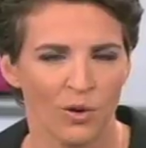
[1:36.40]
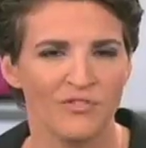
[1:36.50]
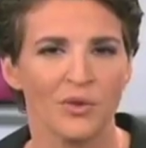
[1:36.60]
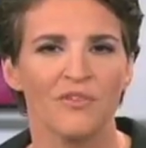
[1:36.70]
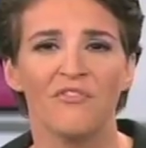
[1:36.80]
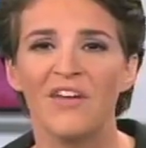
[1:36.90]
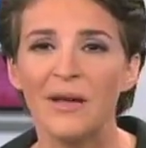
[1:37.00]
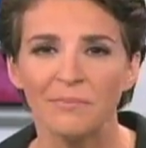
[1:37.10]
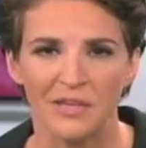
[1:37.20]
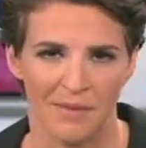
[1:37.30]
or if you're the
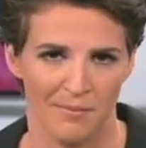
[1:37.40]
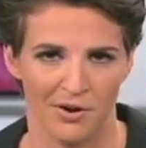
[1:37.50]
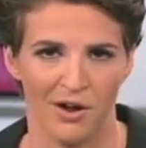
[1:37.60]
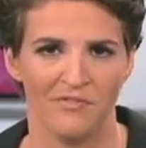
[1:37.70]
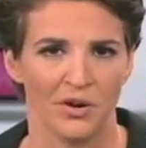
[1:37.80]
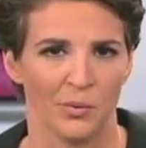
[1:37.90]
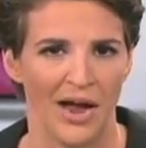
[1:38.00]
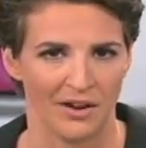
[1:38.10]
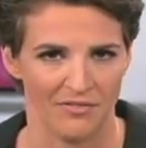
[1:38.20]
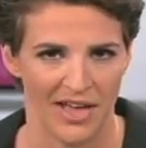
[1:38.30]
family member of an
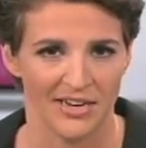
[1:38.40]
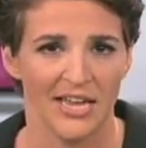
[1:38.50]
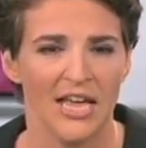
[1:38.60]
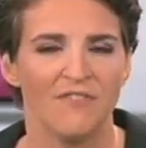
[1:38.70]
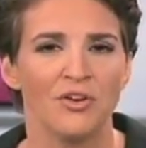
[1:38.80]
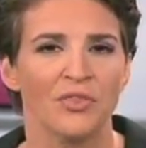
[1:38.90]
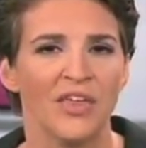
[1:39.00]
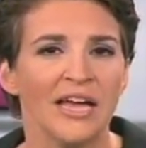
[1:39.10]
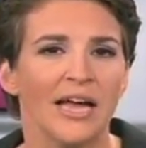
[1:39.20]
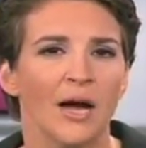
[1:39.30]
Iraq vet, if you're
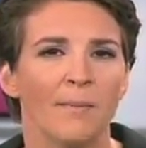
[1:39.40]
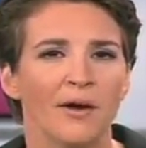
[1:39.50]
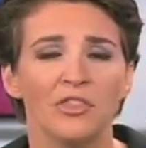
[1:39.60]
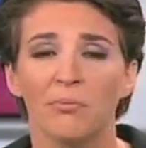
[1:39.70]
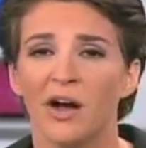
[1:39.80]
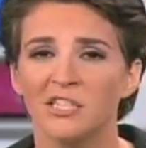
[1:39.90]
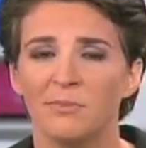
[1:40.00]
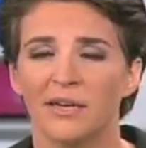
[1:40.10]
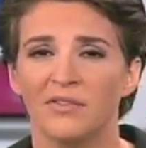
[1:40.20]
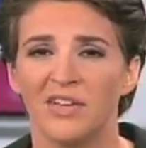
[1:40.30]
thinking about the
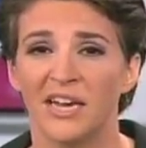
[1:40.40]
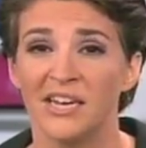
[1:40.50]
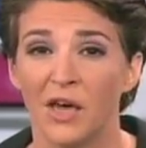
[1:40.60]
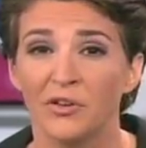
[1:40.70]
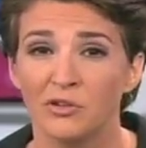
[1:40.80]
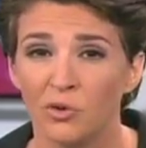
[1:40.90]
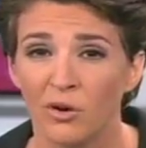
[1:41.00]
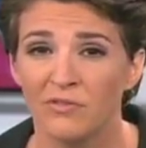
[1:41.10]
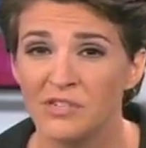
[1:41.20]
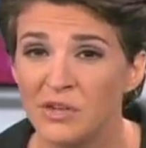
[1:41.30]
prospect of yet another
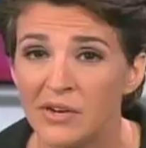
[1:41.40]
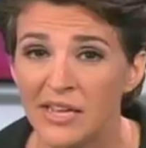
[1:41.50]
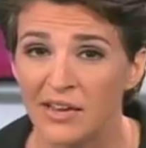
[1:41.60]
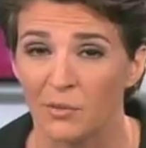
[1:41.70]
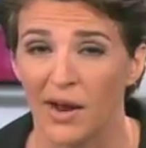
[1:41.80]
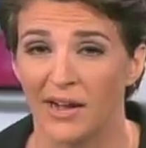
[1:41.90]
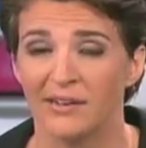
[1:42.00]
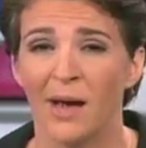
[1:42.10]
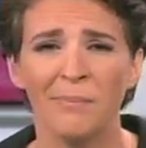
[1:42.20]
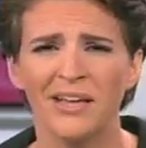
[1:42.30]
tour of duty in
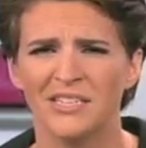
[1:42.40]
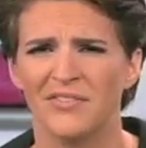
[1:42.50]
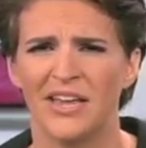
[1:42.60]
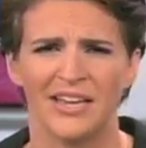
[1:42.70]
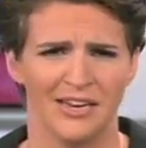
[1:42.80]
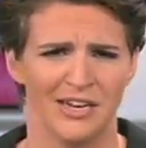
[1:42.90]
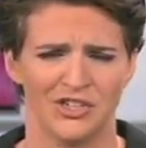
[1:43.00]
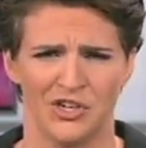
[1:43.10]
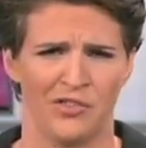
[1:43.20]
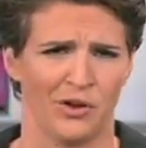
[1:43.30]
Iraq, not because of any
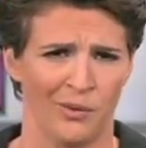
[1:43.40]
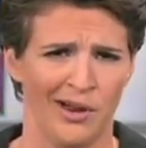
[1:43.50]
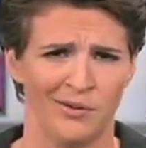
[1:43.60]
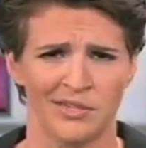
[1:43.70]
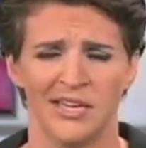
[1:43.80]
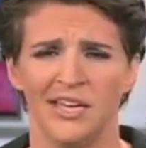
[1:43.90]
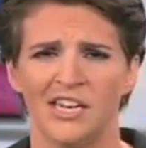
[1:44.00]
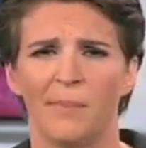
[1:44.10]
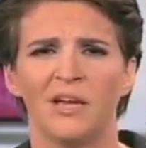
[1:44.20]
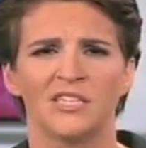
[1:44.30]
condition on the ground,
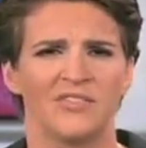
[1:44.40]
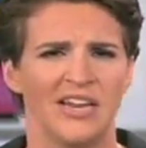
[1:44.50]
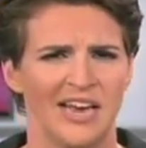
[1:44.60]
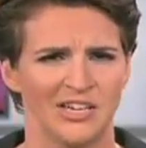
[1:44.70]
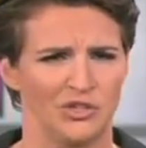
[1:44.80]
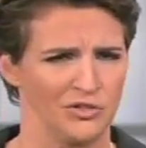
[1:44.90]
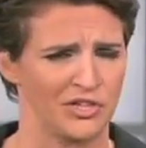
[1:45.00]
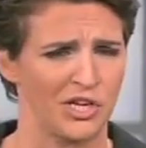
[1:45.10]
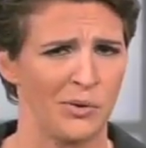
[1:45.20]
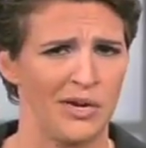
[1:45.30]
not because of any national
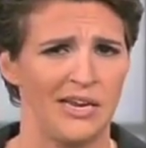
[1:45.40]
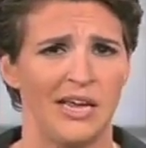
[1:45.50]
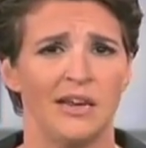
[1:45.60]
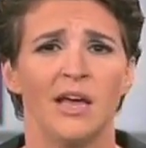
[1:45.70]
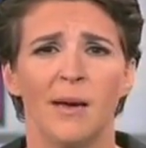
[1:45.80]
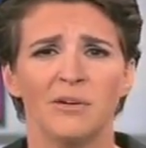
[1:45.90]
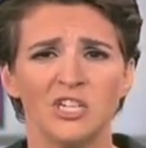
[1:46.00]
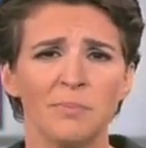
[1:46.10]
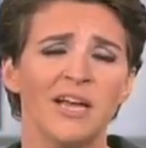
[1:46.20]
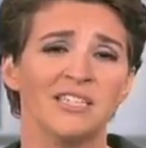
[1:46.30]
security need, but
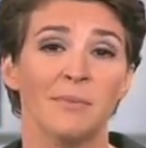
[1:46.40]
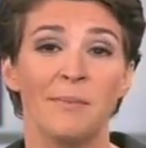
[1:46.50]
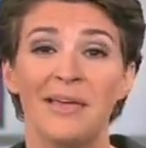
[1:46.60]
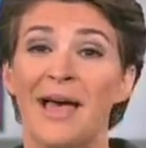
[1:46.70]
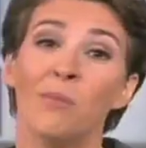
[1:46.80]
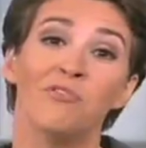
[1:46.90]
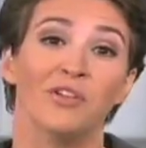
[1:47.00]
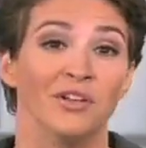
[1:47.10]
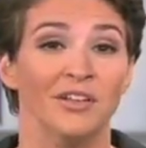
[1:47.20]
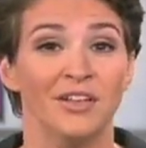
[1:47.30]
just because it might be
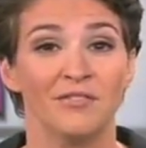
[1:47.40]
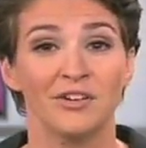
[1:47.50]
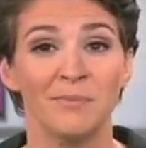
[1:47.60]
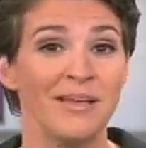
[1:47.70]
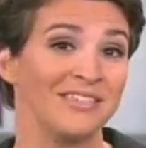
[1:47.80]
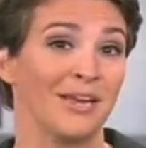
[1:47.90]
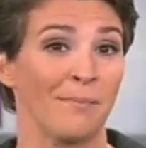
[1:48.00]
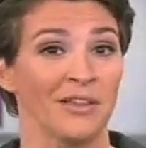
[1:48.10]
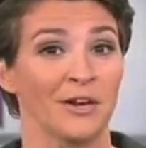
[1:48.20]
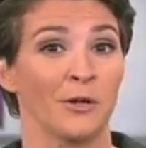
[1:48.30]
helpful for
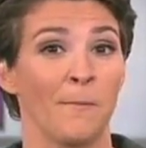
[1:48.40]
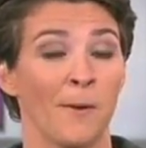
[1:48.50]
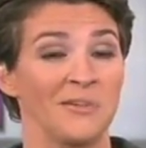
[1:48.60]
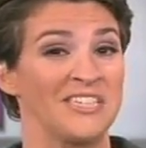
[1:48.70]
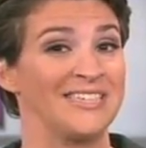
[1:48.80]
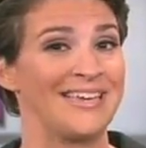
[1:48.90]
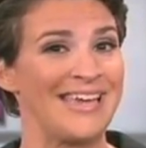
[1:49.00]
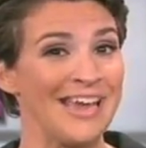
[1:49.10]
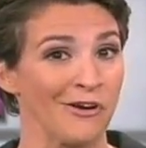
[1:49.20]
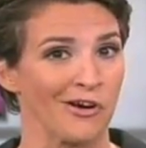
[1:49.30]
domestic political purposes
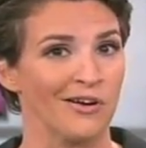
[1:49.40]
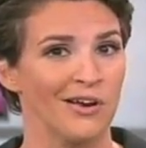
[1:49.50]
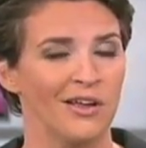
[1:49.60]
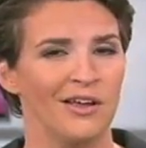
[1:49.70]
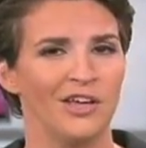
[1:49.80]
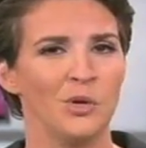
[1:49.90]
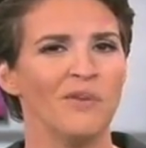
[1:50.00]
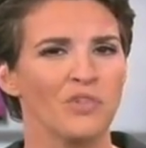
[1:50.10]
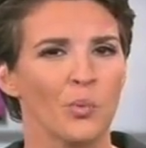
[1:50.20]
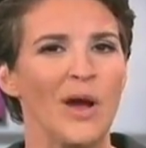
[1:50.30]
here,
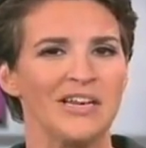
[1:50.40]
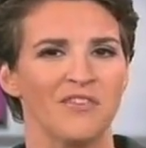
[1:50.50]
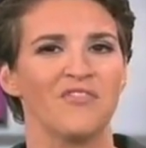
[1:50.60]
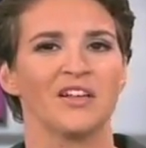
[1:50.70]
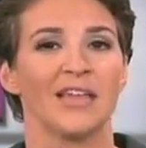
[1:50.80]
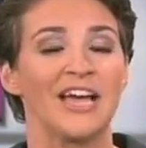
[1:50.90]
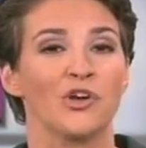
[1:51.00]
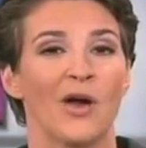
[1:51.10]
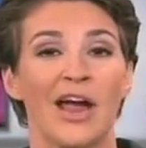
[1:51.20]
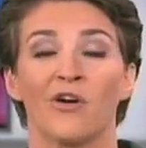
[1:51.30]
you have the right to feel
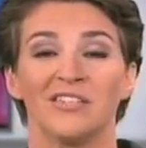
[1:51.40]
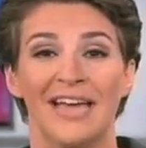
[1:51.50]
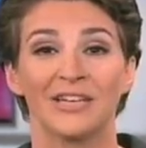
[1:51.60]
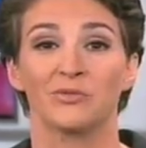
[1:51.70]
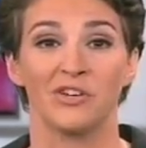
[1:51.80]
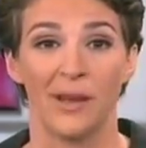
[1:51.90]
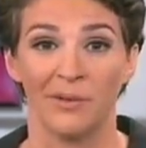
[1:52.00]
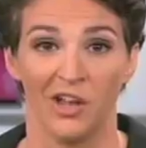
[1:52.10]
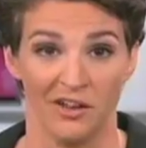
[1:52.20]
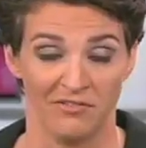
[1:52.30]
like your hair is extra
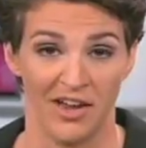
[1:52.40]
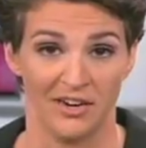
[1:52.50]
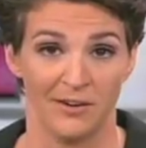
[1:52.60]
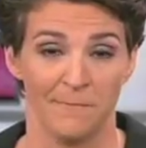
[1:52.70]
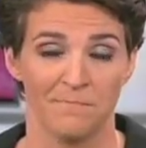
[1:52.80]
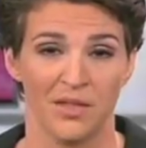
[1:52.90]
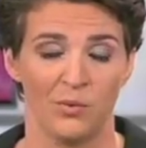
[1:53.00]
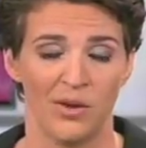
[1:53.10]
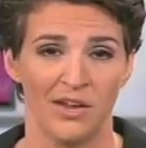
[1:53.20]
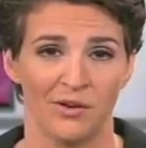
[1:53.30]
double on fire.
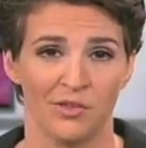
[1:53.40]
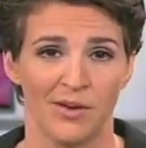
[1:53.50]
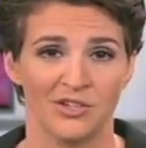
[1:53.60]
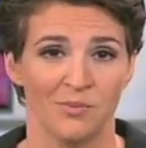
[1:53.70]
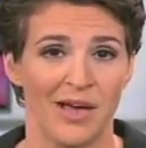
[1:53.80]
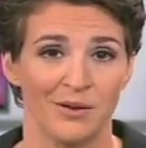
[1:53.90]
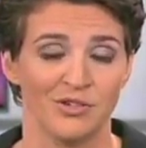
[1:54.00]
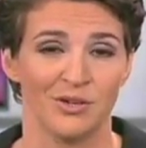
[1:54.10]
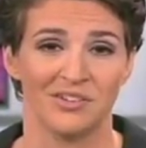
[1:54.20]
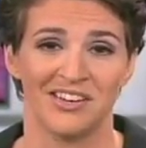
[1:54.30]
We here at the Rachel
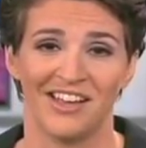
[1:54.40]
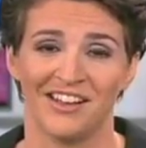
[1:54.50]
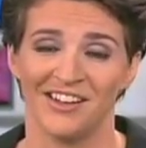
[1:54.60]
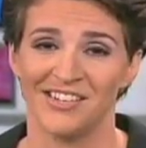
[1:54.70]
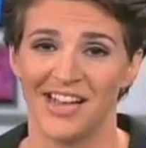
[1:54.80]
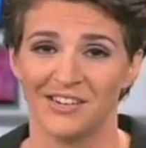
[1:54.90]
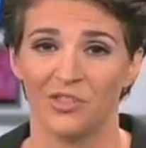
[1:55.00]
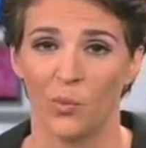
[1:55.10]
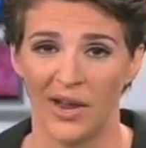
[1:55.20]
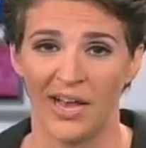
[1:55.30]
Maddow Show today
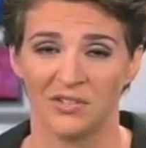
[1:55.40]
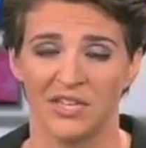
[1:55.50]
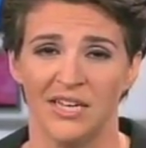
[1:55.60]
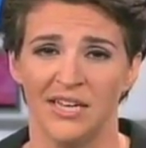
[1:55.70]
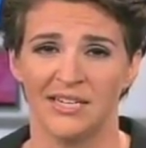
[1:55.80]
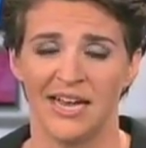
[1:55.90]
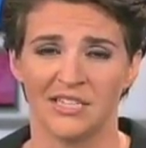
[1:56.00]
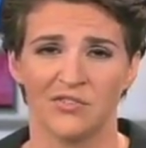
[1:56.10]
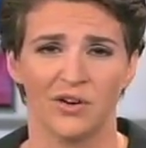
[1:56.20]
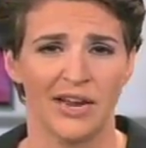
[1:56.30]
contacted the White House to
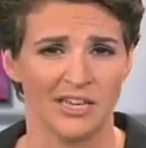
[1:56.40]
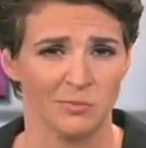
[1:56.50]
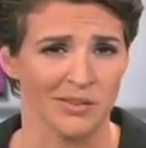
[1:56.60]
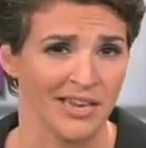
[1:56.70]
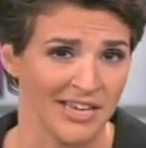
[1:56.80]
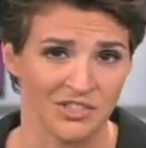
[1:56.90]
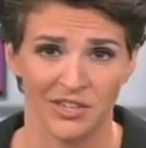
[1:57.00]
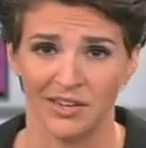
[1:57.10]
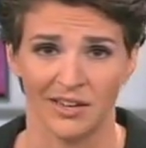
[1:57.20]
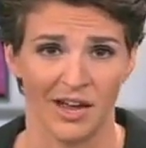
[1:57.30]
ask for an
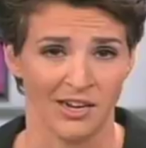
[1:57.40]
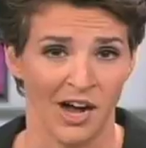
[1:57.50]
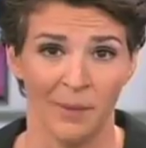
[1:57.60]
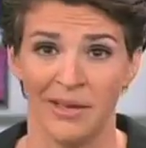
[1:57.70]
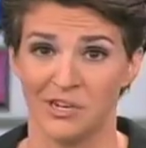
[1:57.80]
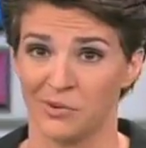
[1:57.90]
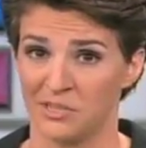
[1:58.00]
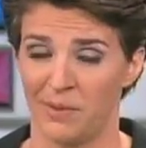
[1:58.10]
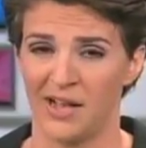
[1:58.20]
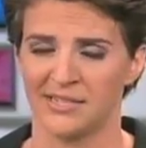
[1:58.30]
explanation, a comment, a
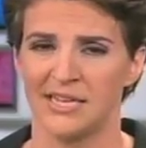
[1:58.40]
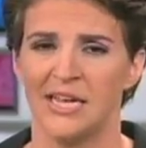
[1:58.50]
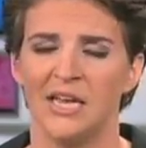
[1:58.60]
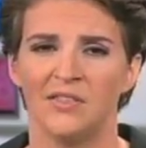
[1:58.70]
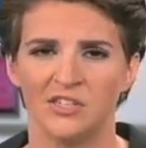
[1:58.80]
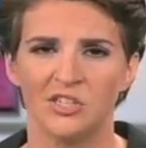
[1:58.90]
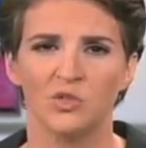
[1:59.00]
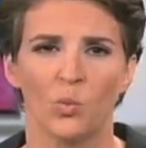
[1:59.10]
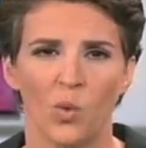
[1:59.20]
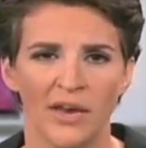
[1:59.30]
response. This
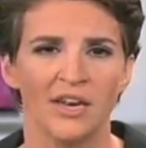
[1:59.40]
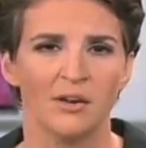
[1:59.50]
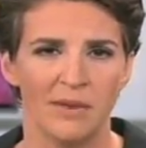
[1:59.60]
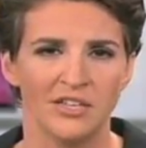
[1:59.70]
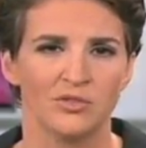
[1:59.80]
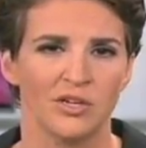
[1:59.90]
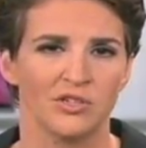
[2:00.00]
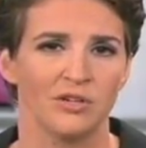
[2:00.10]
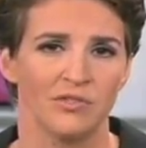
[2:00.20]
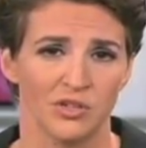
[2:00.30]
is what an
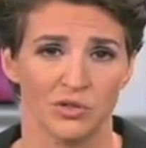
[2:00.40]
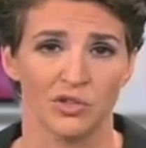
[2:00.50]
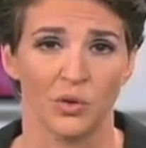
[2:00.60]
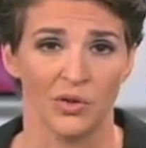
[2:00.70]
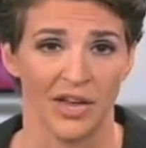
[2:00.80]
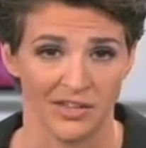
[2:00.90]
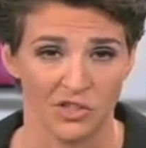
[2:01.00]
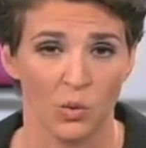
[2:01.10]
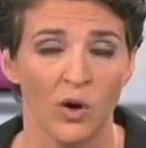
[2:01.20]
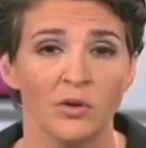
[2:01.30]
administration official told
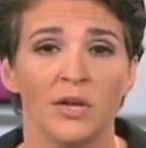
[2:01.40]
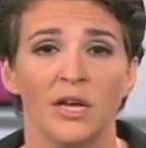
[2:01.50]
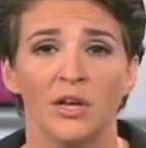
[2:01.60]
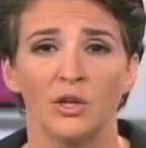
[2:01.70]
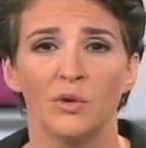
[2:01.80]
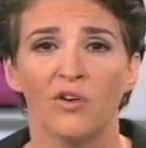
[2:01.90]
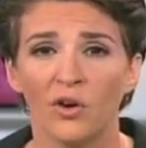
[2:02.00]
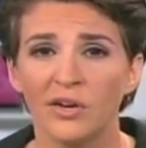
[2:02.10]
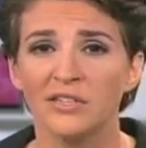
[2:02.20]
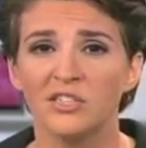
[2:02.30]
us. Quote, you've
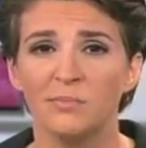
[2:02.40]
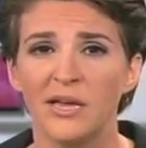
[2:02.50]
heard us